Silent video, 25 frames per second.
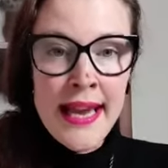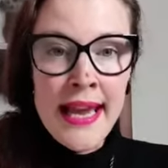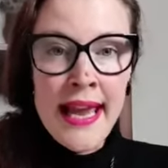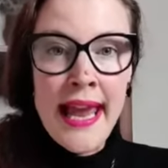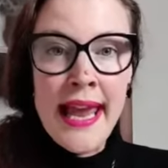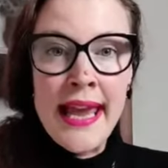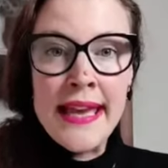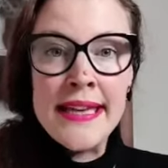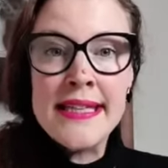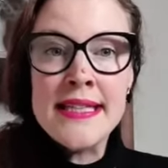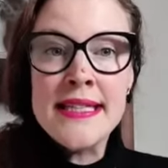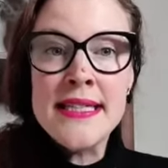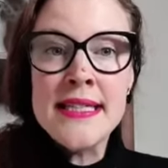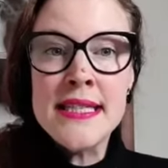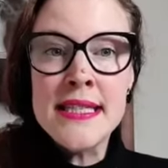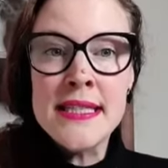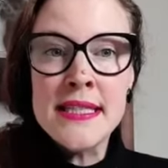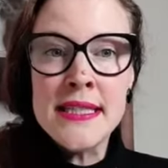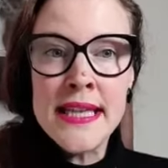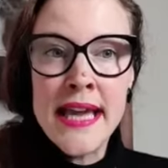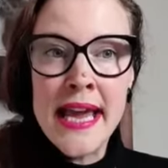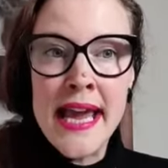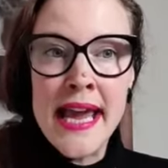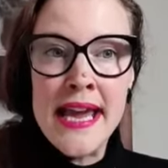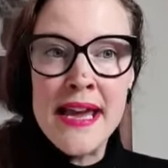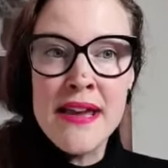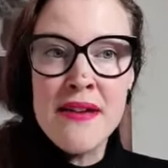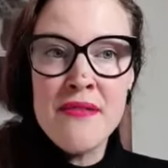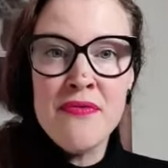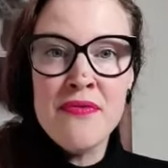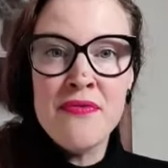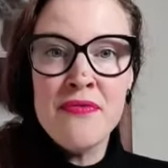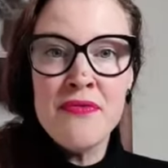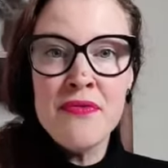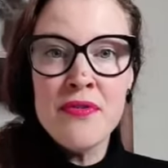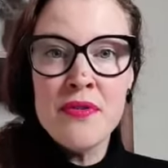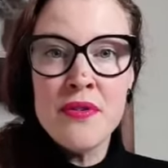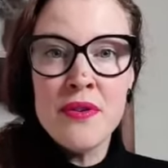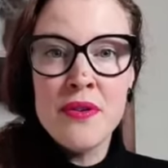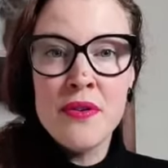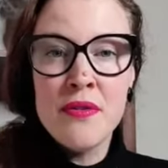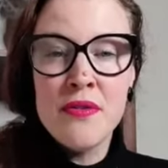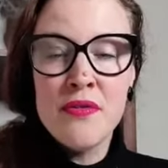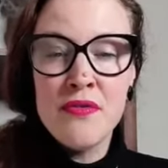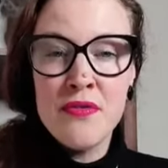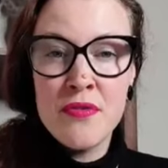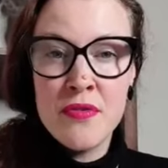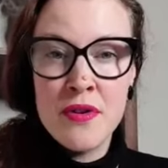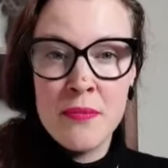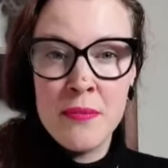it is safe
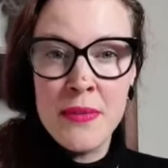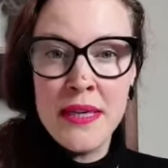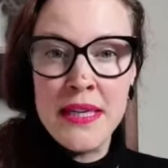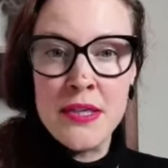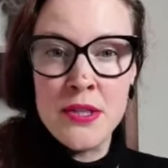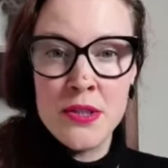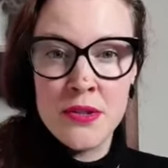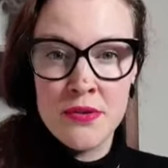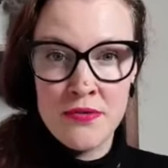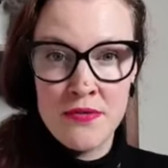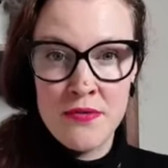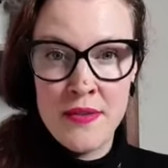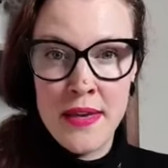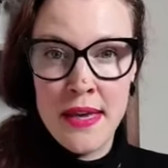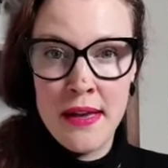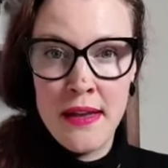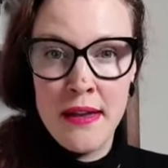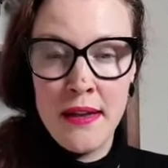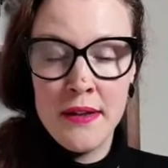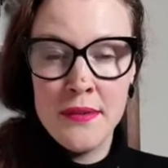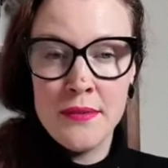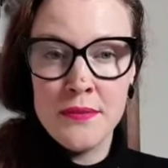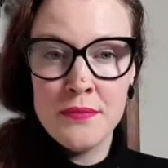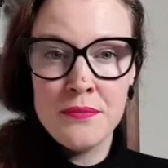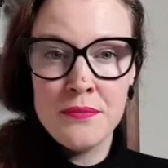for me to feel.